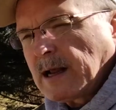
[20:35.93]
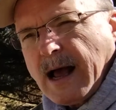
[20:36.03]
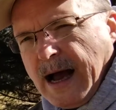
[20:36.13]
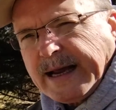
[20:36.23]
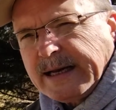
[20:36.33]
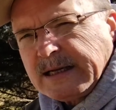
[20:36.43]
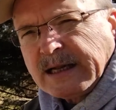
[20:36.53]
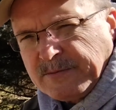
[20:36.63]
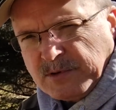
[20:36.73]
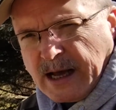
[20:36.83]
I can
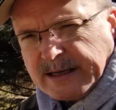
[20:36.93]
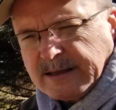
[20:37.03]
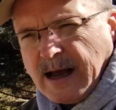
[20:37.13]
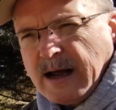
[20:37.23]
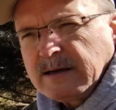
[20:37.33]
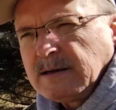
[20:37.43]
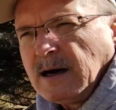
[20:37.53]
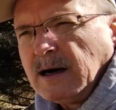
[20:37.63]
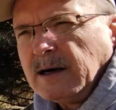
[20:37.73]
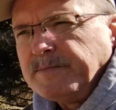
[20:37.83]
live like that.
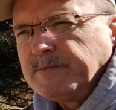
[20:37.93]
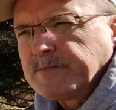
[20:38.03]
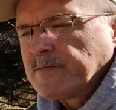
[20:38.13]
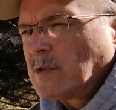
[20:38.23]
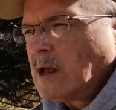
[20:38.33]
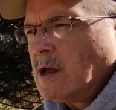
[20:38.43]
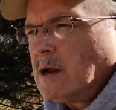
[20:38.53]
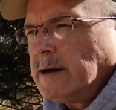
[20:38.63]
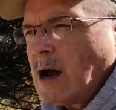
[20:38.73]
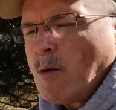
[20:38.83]

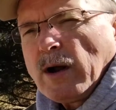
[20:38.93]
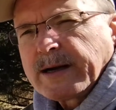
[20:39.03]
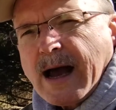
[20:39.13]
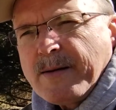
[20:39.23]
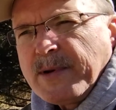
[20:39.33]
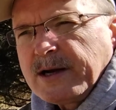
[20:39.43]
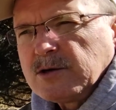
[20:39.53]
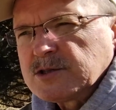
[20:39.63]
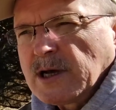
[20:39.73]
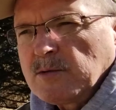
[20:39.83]
Now, one
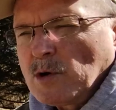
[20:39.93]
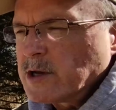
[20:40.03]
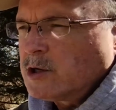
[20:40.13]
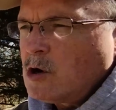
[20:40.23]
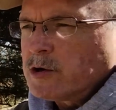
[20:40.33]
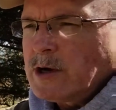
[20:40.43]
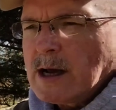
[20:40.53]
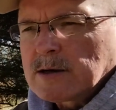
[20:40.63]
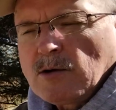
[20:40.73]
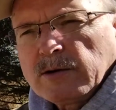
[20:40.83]
commenter said, well, you're
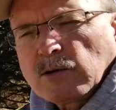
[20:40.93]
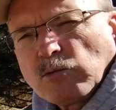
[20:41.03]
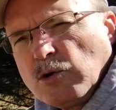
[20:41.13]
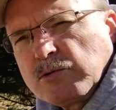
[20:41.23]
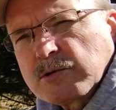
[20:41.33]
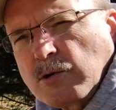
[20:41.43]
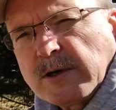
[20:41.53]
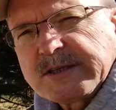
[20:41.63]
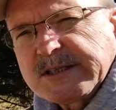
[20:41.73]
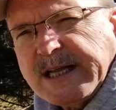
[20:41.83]
not going to Ruth
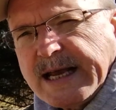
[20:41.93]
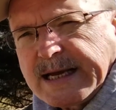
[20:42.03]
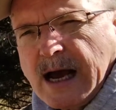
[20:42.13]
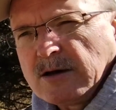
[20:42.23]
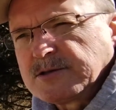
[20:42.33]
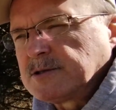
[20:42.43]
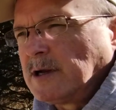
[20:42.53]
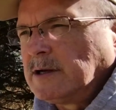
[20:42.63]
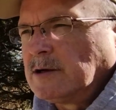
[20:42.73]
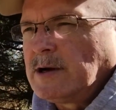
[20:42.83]
Chris Steakhouse,
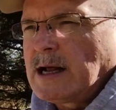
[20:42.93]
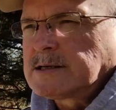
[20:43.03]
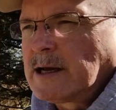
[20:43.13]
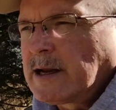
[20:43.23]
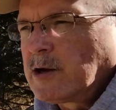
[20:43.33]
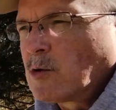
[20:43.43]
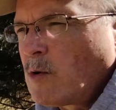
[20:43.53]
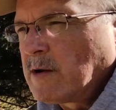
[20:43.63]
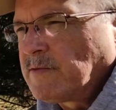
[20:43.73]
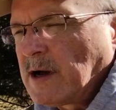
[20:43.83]
and you're not taking your
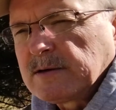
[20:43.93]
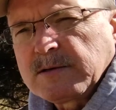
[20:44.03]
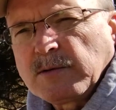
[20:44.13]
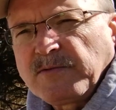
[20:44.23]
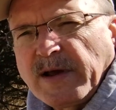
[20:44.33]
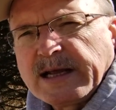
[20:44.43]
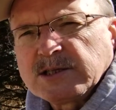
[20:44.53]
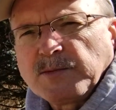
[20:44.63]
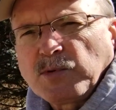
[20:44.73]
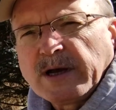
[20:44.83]
wife out to a
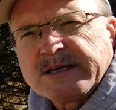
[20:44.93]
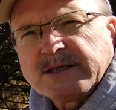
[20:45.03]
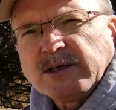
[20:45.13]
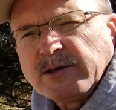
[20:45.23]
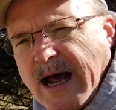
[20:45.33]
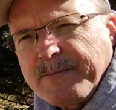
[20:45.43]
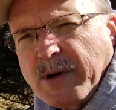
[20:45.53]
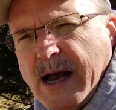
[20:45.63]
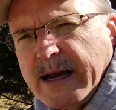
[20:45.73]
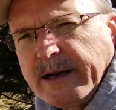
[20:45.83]
fancy place, and you're not
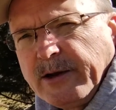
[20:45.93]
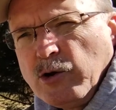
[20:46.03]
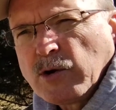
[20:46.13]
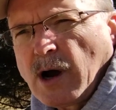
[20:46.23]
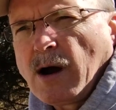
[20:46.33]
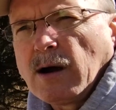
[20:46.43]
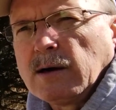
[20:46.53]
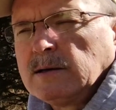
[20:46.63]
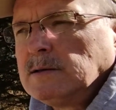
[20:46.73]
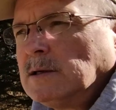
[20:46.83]
buying a new car.
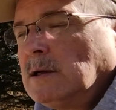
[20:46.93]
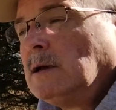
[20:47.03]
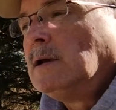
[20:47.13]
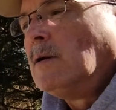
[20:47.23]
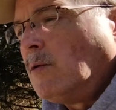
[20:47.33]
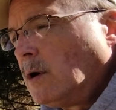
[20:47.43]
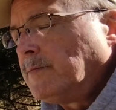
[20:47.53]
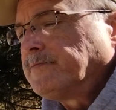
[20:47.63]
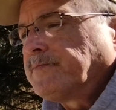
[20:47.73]
Well,